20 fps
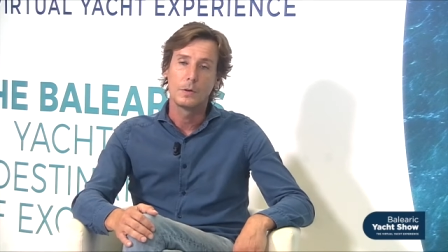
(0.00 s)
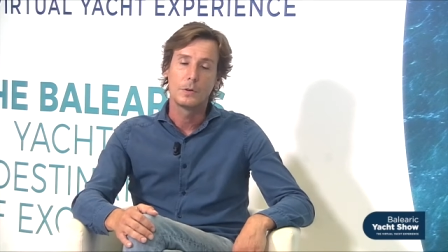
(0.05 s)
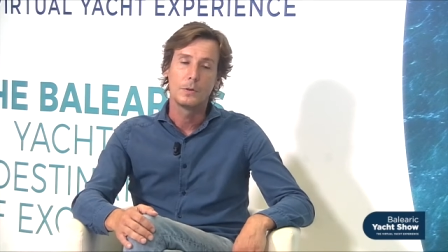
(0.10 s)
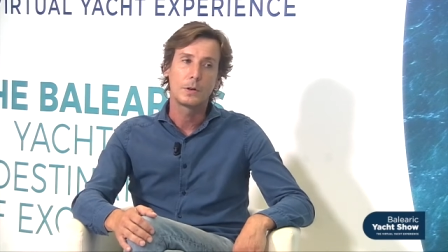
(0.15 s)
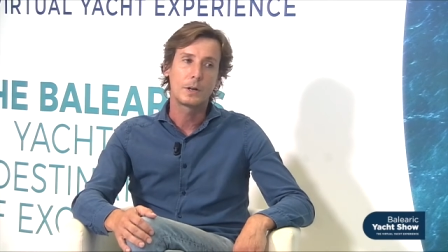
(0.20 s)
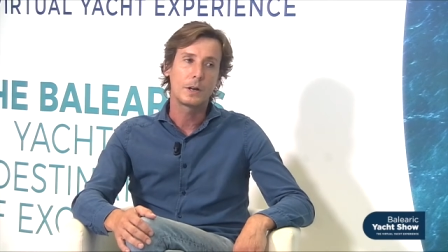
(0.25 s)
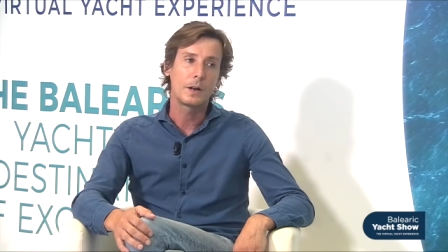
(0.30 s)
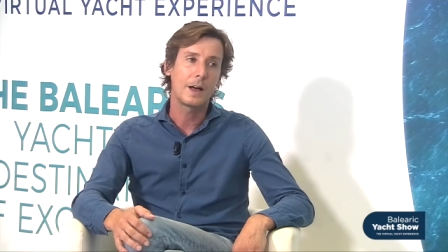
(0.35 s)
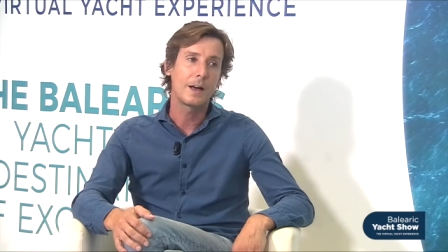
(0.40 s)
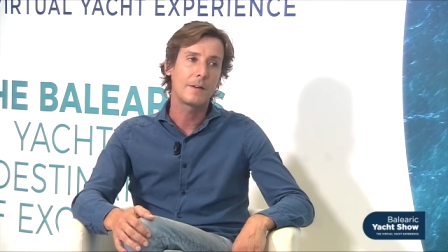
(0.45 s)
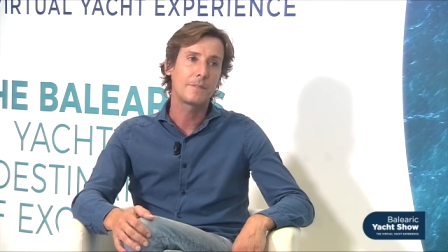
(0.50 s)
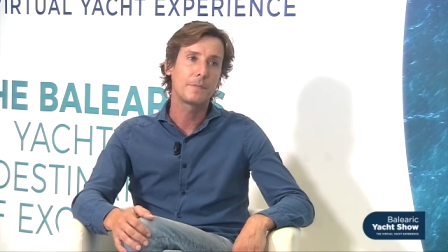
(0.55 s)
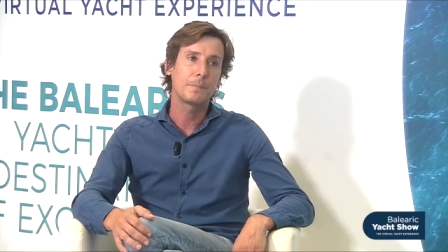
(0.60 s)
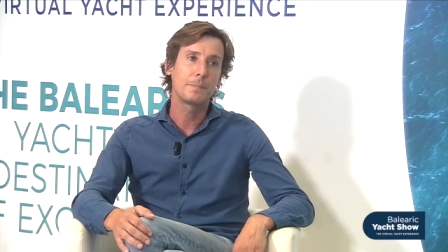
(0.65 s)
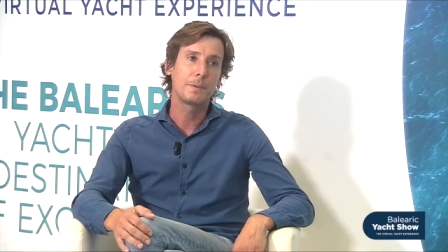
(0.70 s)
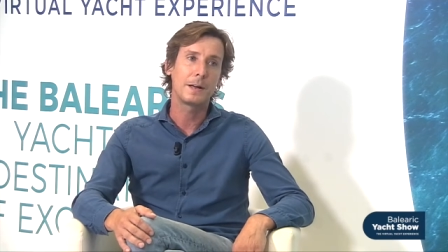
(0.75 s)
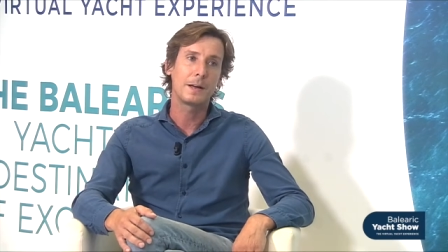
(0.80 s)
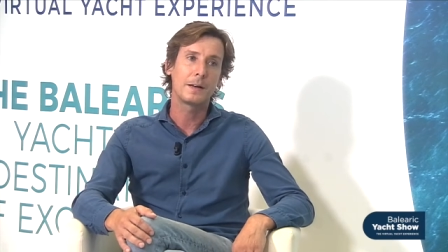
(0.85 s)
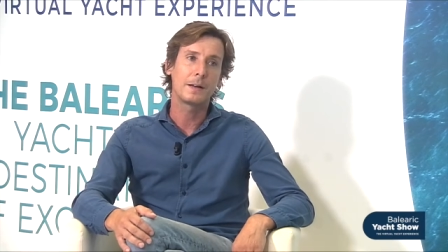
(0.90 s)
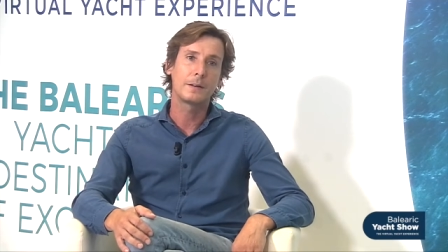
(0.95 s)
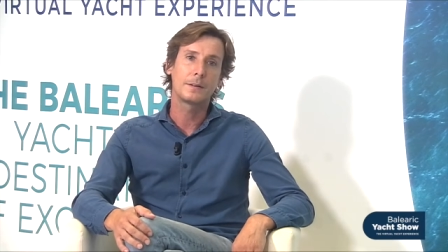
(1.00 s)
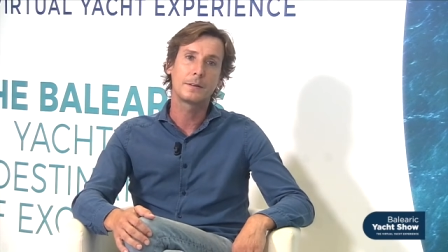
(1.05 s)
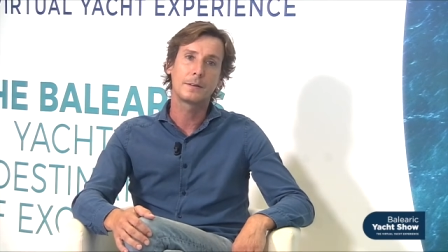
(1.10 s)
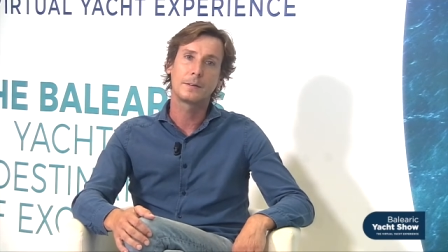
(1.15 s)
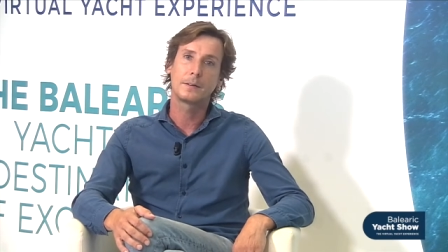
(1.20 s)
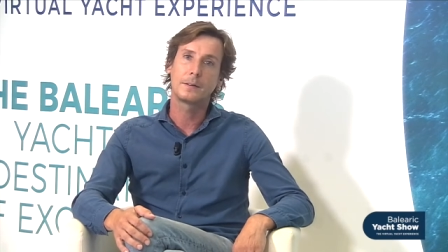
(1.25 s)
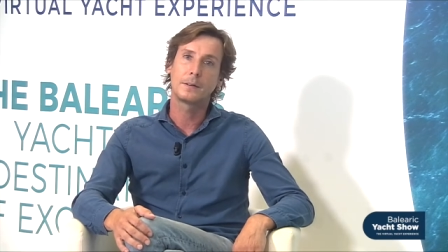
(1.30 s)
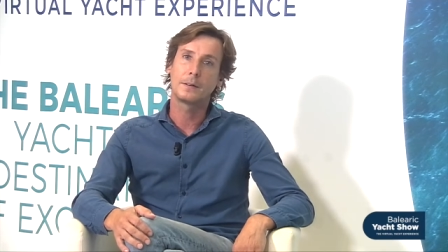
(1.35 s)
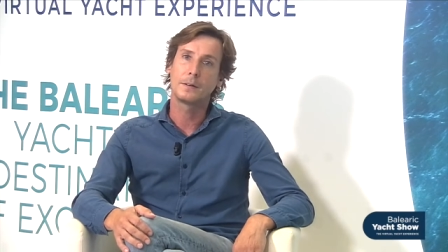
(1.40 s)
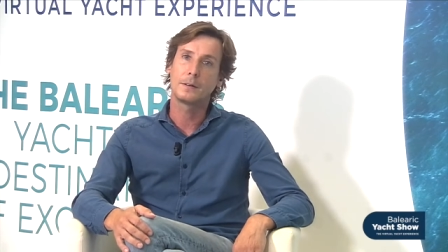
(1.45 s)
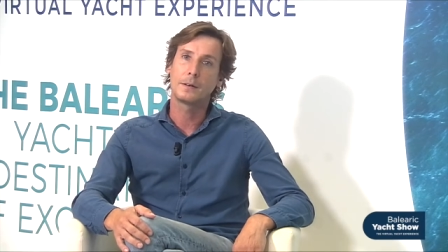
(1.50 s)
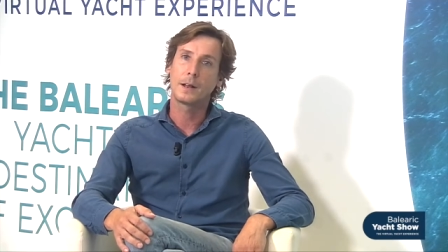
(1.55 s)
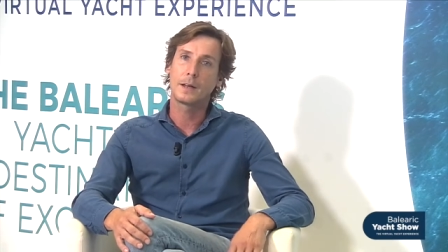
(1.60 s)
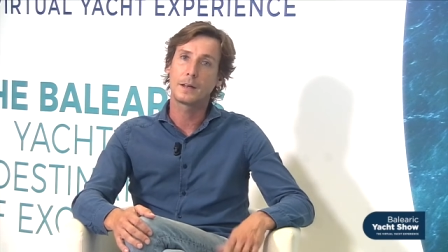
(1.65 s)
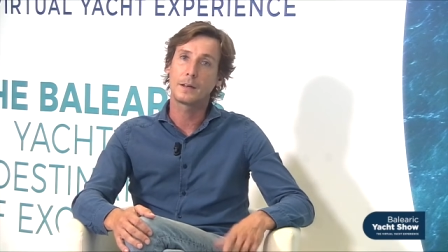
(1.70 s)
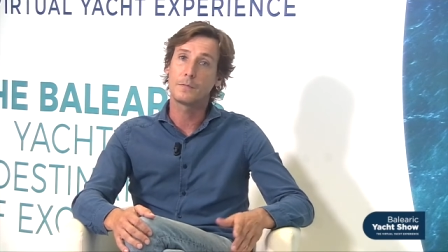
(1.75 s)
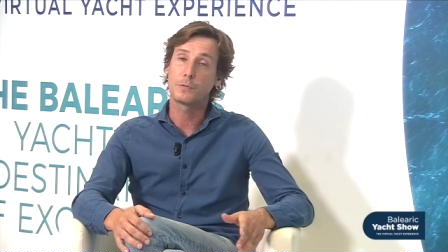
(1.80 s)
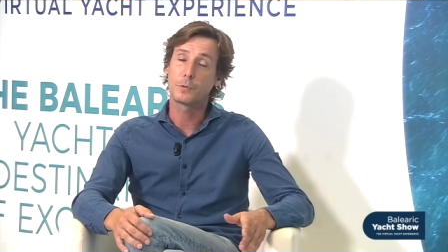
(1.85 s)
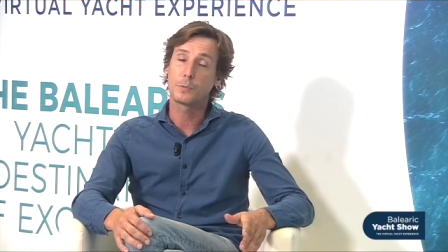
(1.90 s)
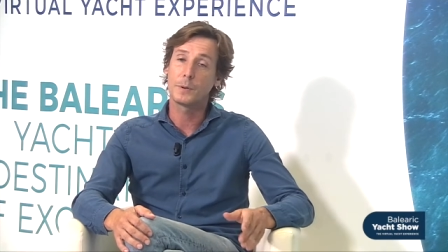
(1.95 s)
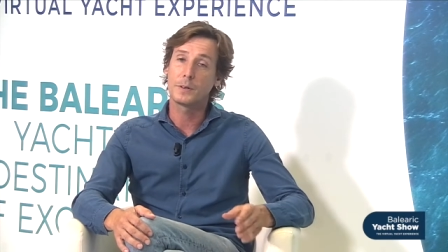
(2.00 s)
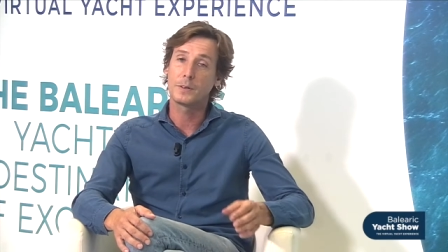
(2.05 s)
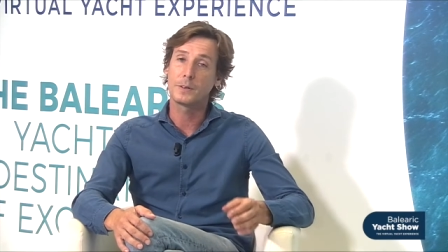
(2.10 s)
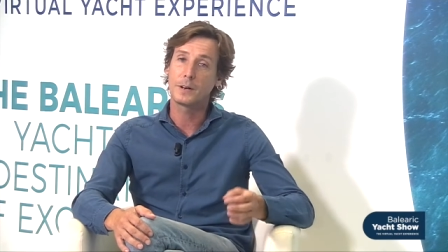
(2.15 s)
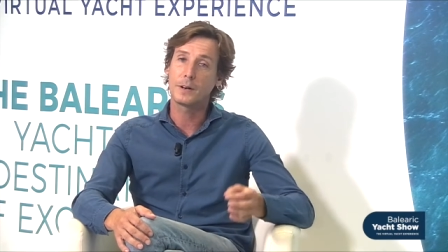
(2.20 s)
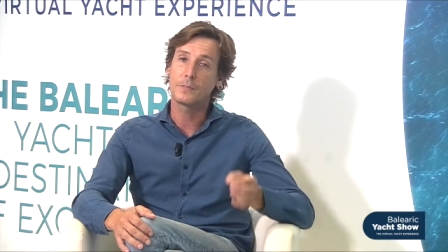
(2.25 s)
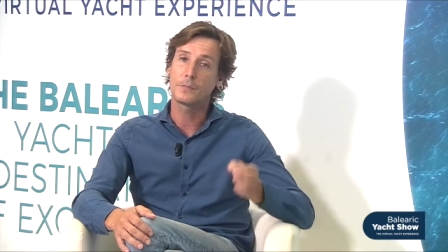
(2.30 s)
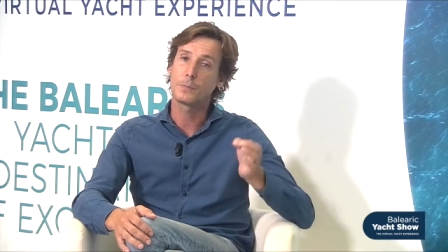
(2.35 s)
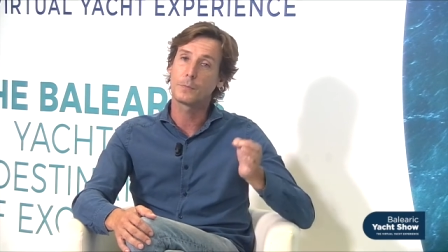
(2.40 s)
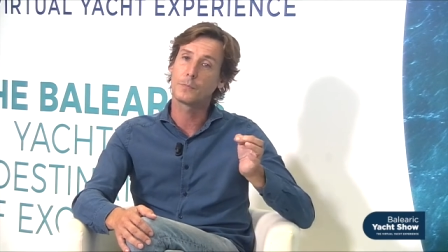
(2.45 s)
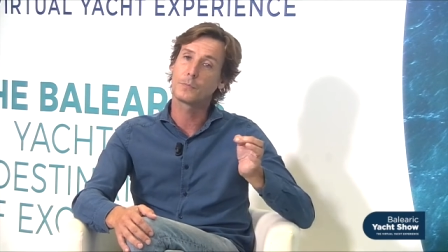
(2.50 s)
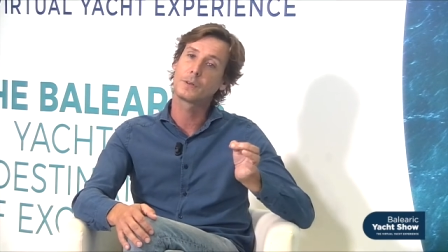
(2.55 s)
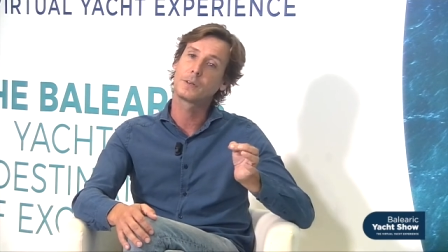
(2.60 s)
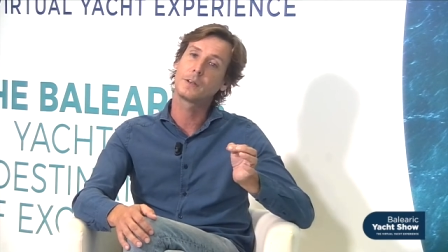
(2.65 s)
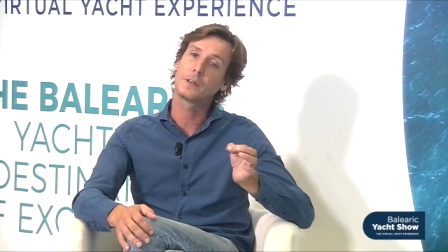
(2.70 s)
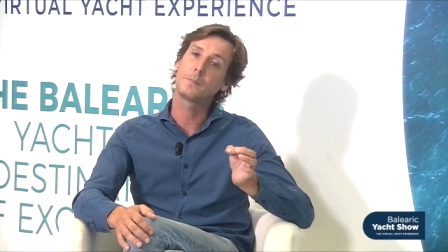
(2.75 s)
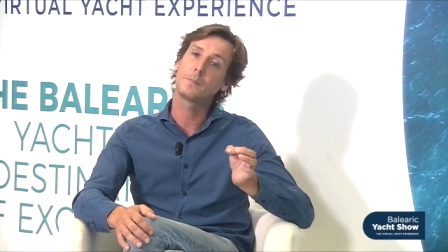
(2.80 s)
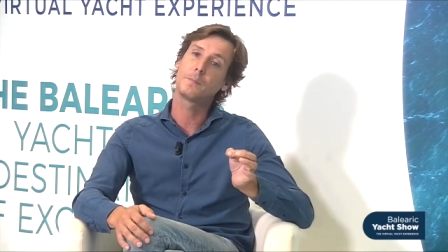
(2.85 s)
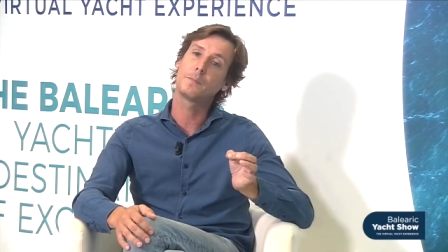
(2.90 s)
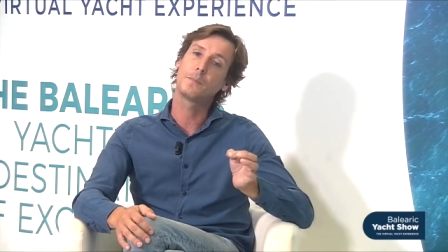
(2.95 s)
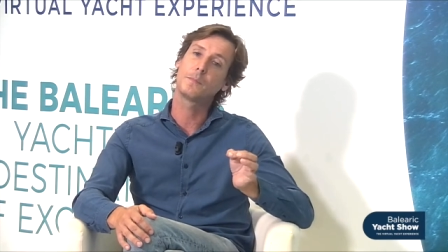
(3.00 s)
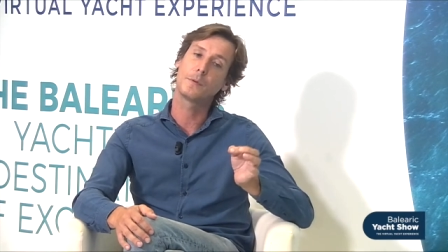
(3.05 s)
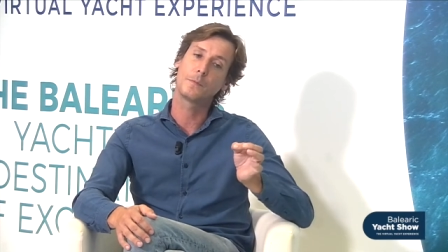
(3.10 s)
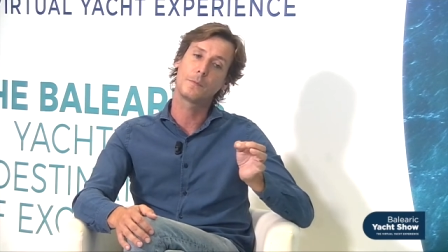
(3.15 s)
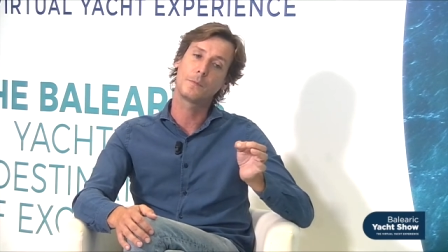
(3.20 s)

You can have a plant in like in Formentera from 10,